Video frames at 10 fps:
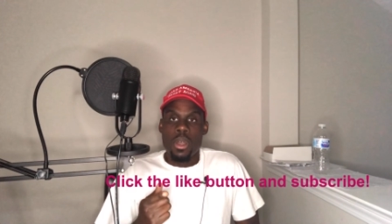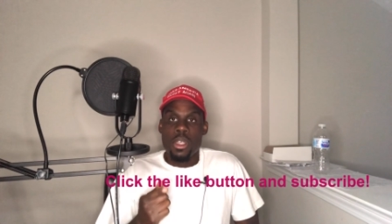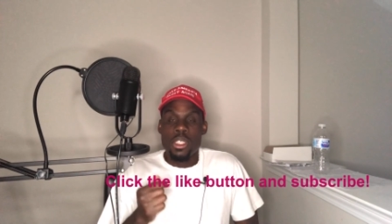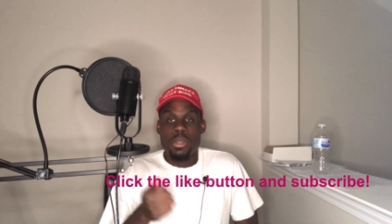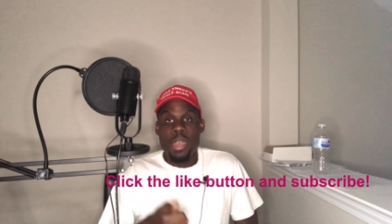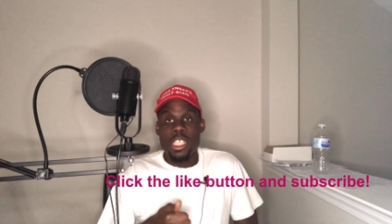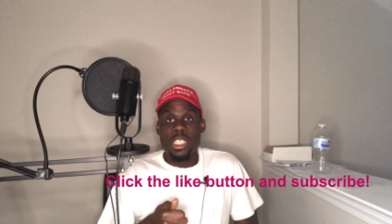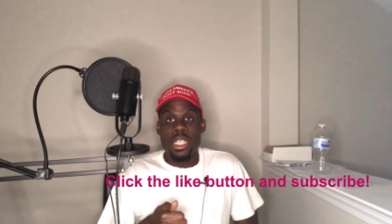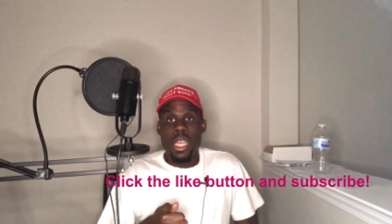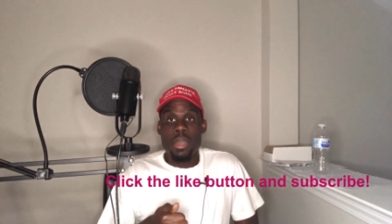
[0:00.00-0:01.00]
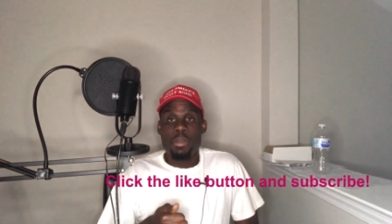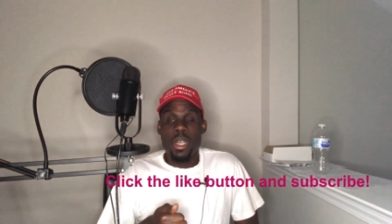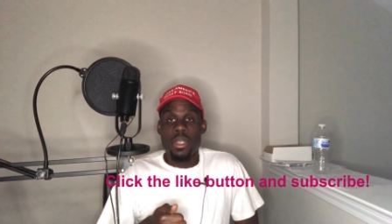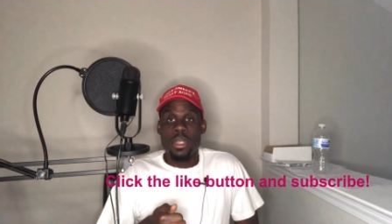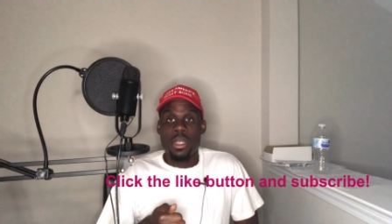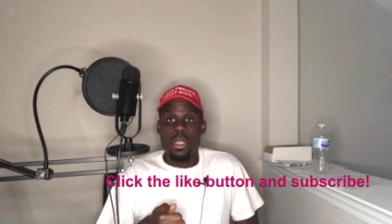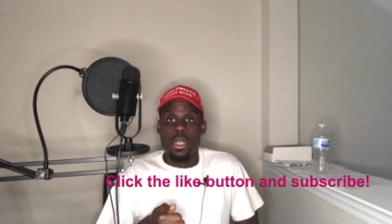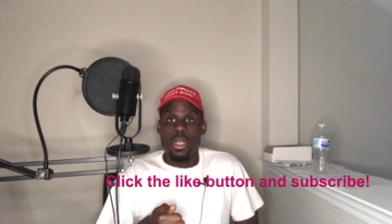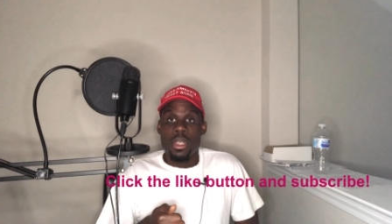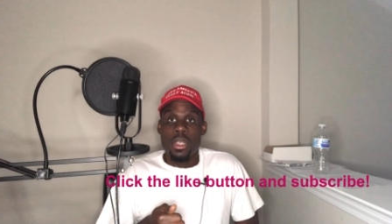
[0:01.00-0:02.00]
Smash the like button
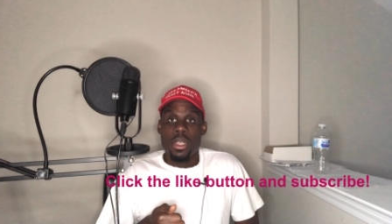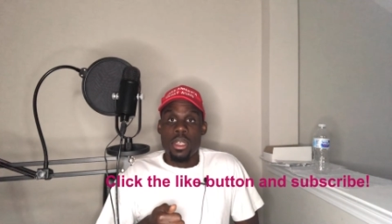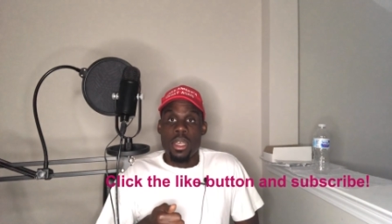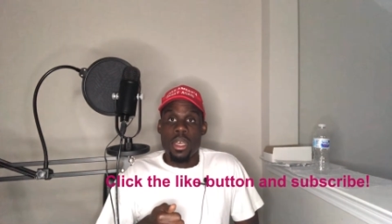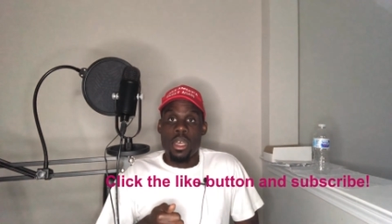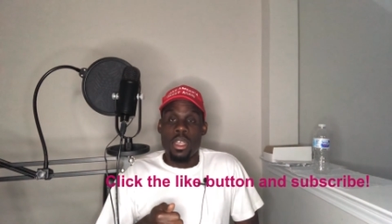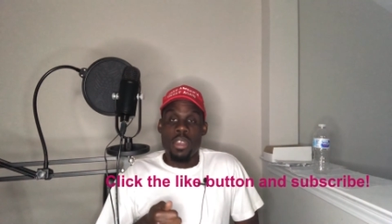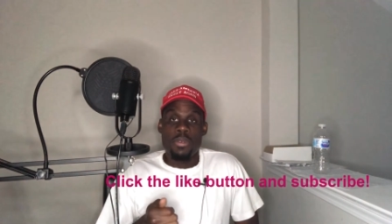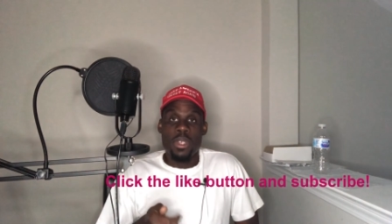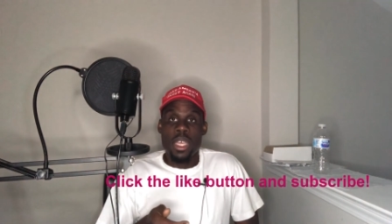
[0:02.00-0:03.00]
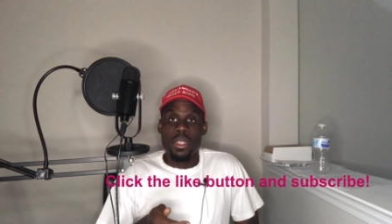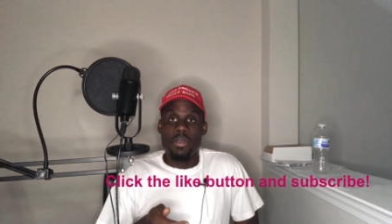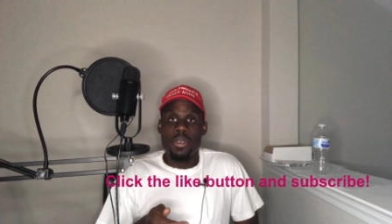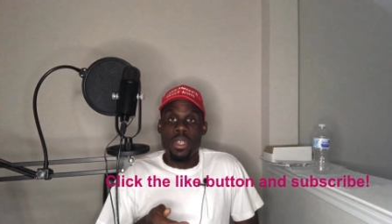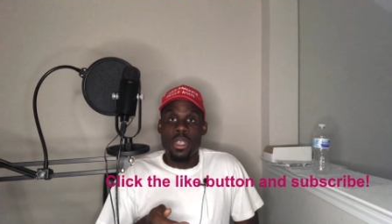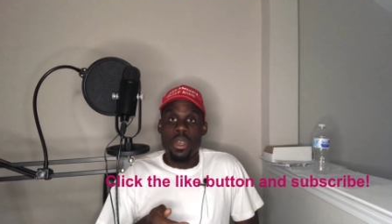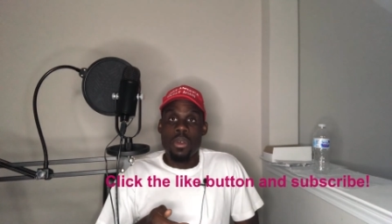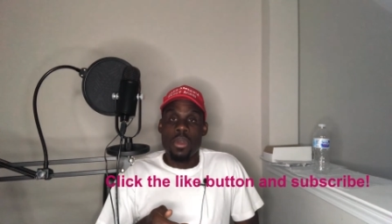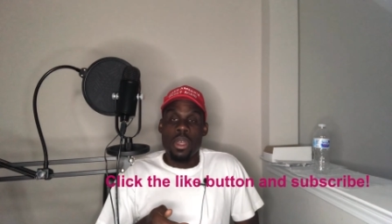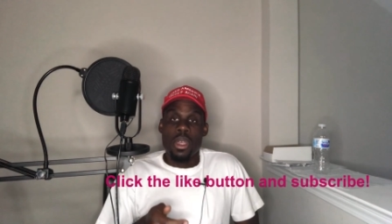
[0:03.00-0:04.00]
if you like the
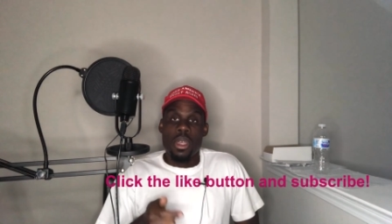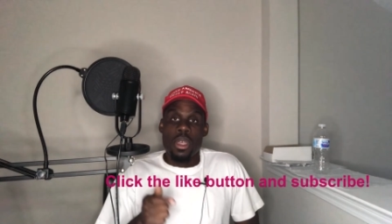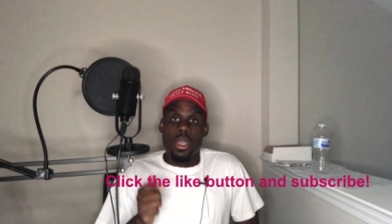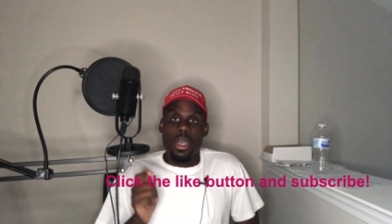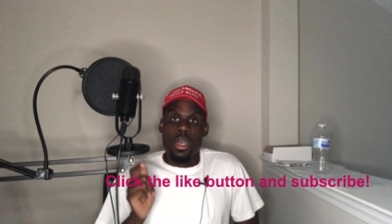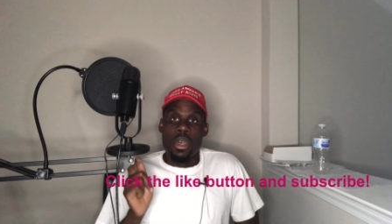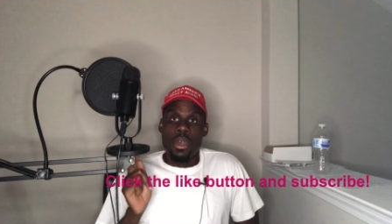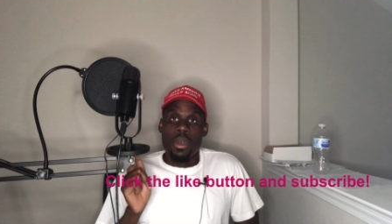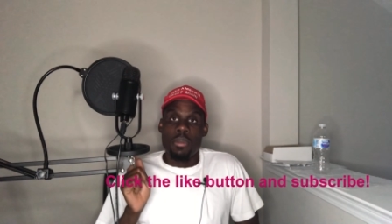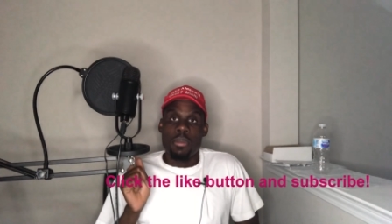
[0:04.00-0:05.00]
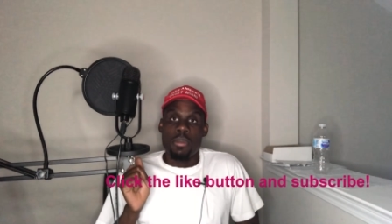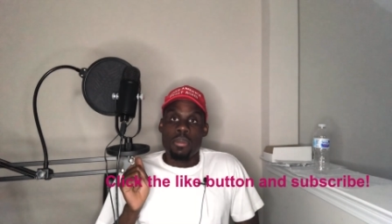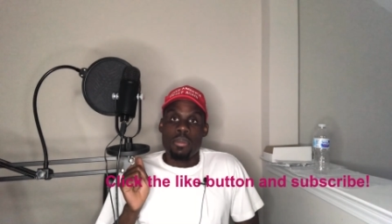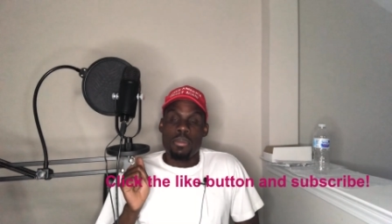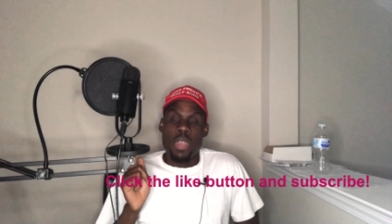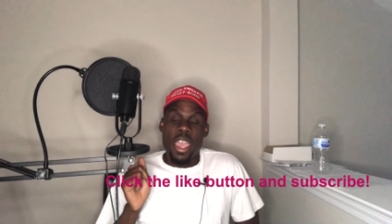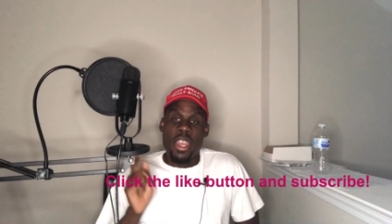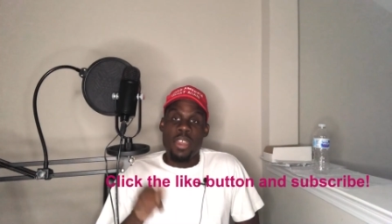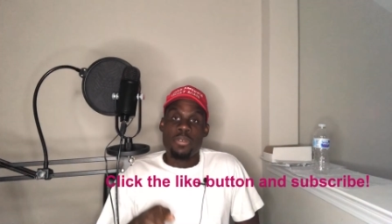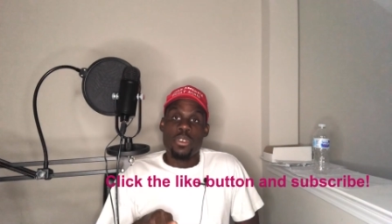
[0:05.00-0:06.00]
video. And
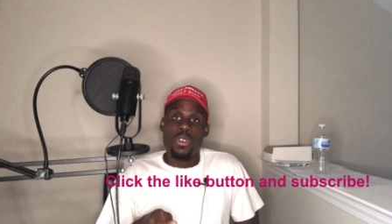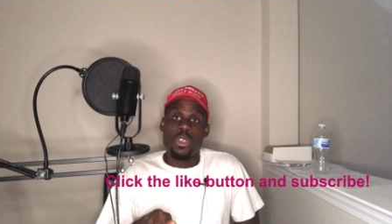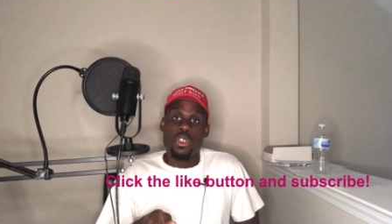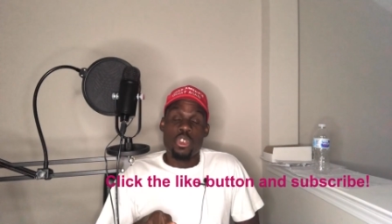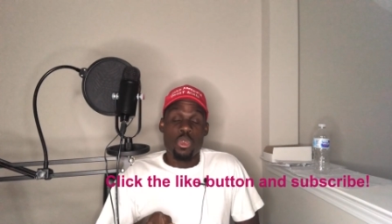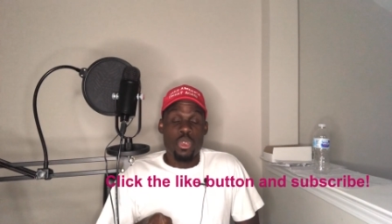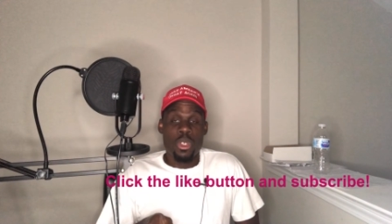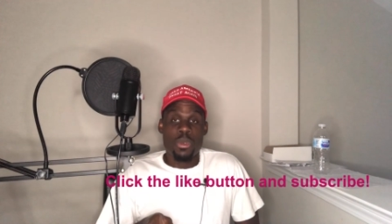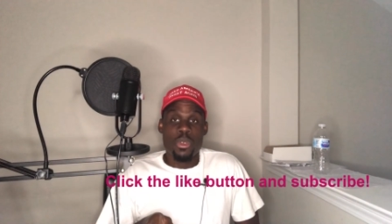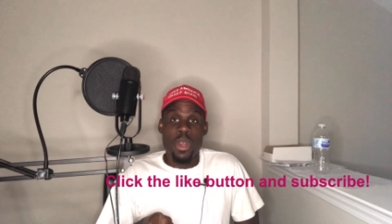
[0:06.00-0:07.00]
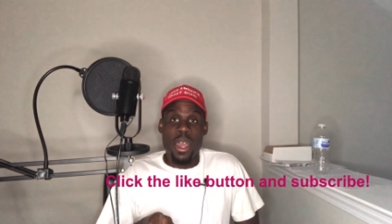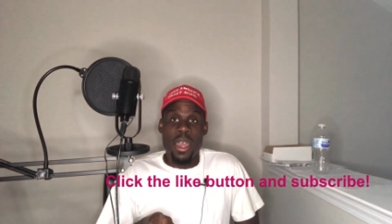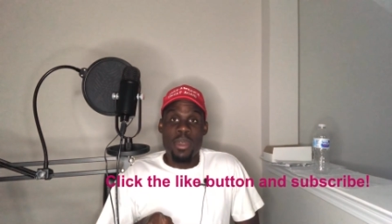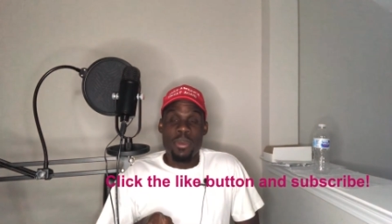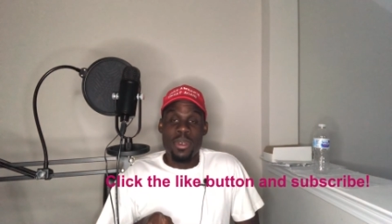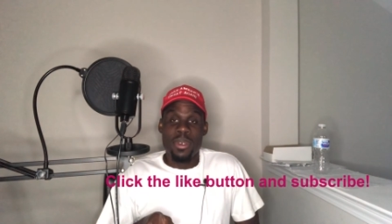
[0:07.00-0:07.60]
after you subscribe,